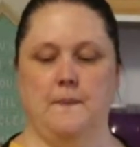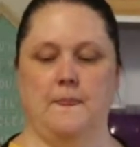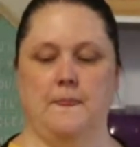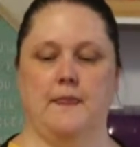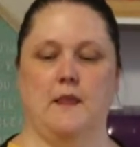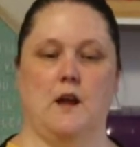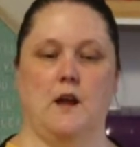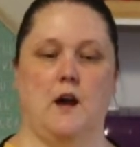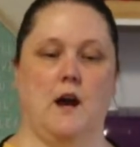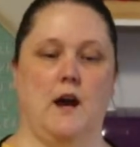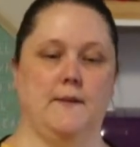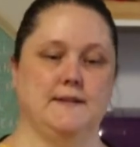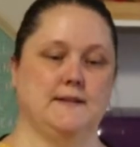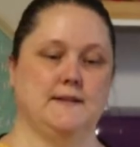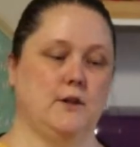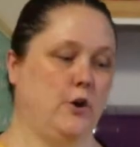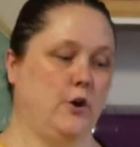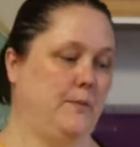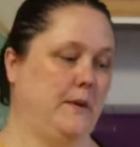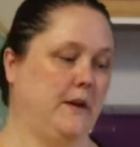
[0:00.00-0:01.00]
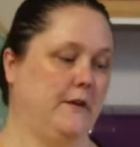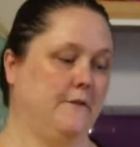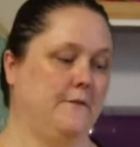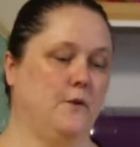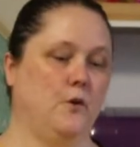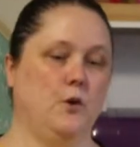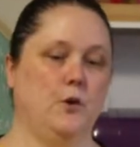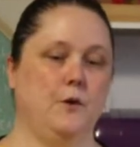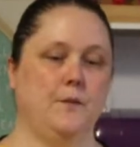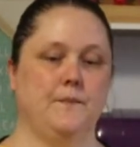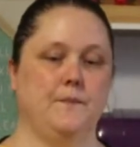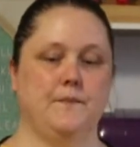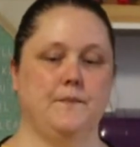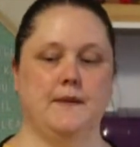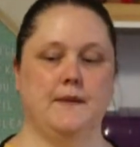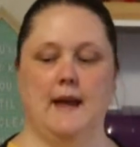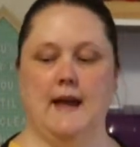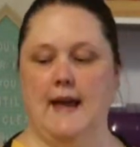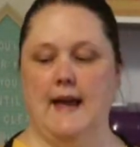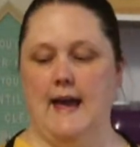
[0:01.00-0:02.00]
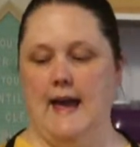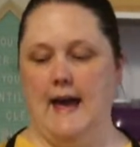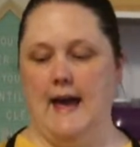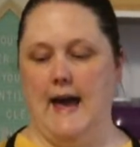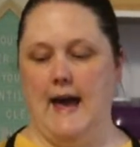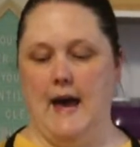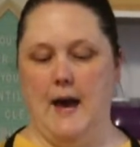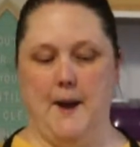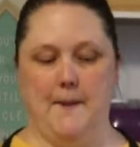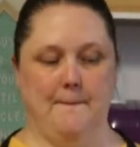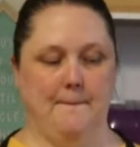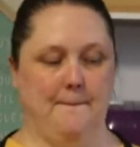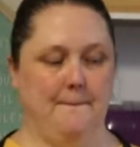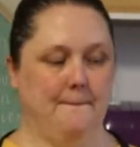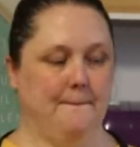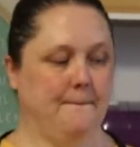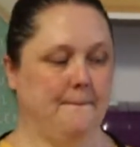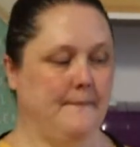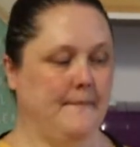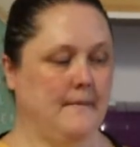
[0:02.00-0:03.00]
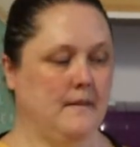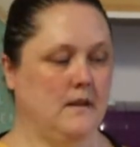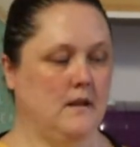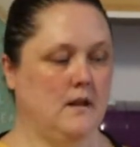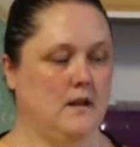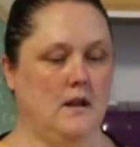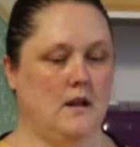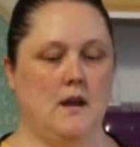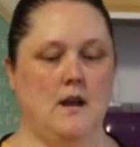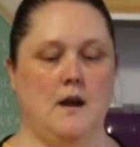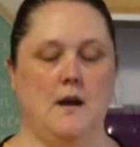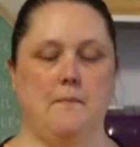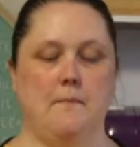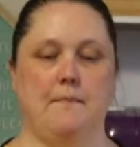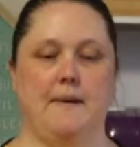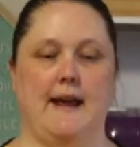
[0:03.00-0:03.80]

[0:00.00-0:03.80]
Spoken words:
I was hoping for. But